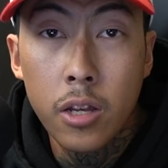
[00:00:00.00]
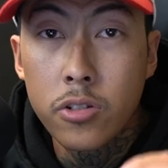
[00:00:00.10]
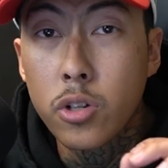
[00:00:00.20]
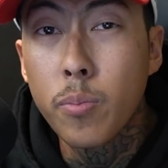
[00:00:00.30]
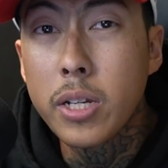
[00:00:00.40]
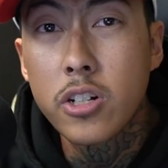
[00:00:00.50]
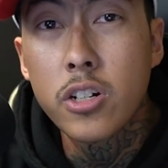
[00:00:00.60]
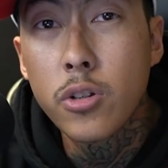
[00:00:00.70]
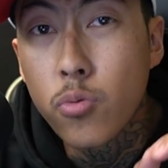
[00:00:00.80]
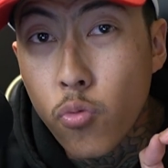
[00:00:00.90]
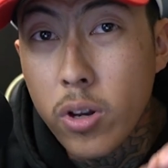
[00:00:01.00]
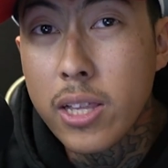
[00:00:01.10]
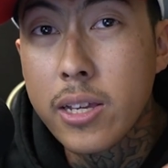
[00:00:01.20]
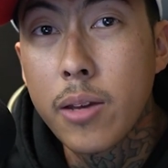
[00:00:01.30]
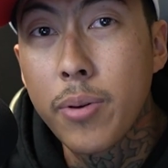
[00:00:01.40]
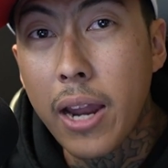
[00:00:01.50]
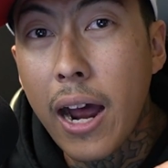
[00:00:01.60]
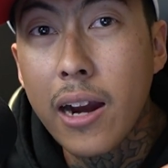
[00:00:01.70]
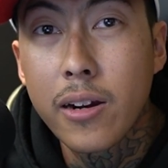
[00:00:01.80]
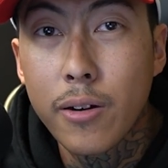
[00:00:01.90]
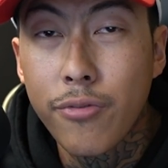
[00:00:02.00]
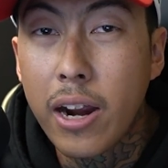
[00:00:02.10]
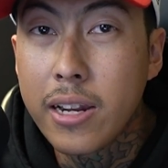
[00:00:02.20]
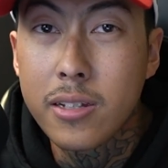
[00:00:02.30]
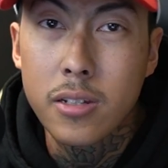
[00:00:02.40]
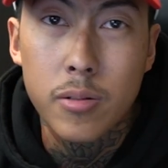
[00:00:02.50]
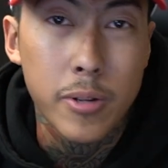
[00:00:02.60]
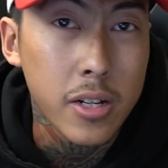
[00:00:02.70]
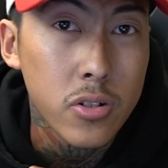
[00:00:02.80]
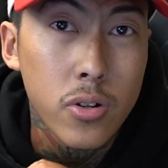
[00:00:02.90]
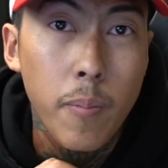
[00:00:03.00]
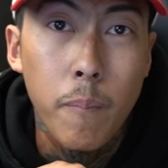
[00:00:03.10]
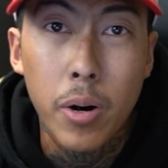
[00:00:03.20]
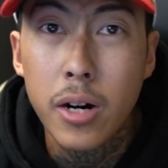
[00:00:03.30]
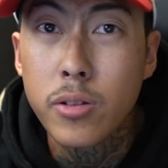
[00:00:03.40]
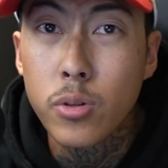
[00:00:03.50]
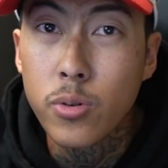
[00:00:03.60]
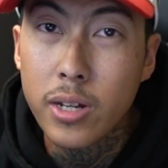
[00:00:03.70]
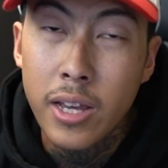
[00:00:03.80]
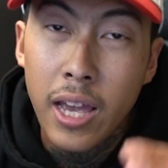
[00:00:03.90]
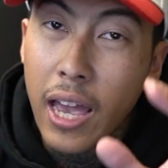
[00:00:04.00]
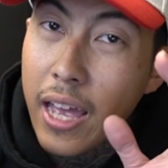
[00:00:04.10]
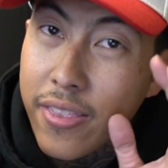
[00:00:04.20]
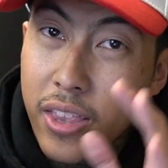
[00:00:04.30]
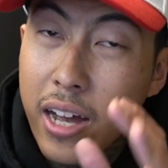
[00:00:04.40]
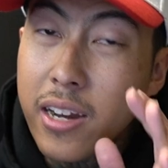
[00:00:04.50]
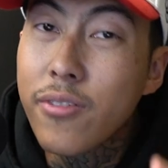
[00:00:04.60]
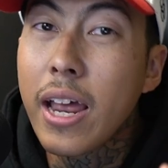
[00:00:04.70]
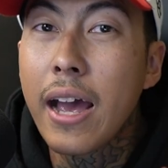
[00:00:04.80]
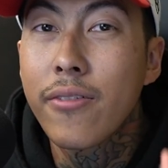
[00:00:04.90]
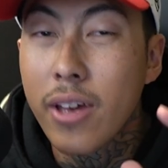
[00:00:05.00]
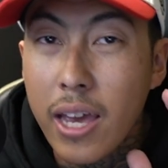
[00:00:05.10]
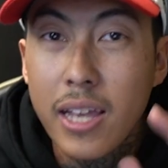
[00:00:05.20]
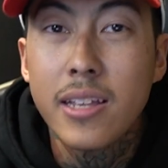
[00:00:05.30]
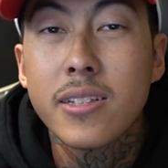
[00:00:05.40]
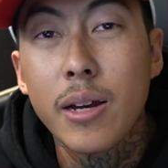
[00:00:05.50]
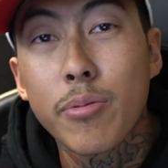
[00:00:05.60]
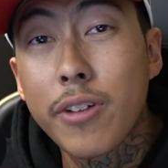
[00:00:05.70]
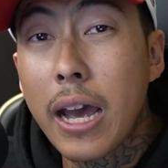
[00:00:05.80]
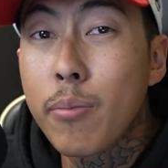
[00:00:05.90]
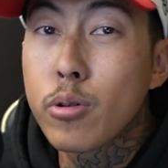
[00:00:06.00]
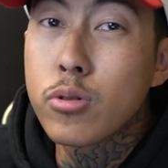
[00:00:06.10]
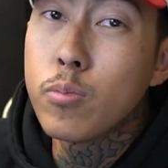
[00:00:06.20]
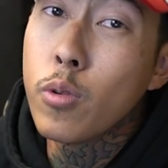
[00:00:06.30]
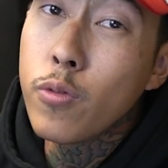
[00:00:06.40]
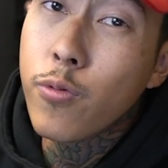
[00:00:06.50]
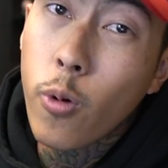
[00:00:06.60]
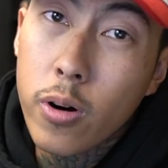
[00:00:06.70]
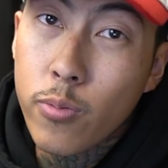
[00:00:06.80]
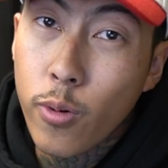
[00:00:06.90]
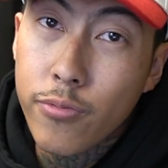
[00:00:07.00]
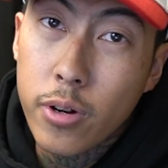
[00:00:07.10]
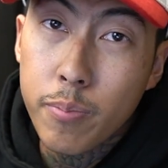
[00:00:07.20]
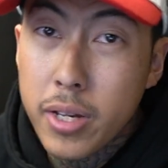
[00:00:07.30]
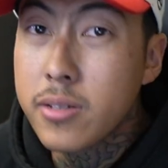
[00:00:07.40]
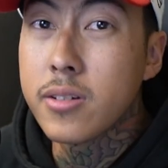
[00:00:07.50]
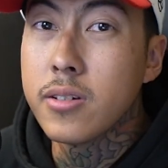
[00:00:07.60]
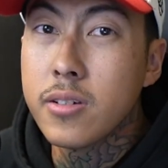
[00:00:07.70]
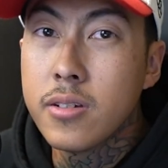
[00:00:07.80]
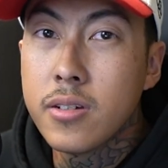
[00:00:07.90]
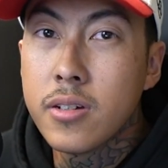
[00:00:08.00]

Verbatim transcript: So make sure you really keep an eye on your finances, because you can burn through it and not even have any type of capital to move forward with your business.